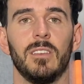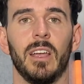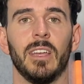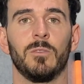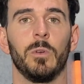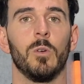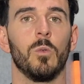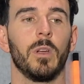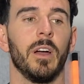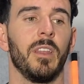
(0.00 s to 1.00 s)
I guess we
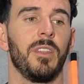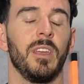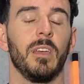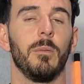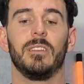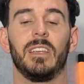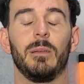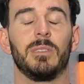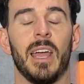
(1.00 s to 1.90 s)
all kind of think deep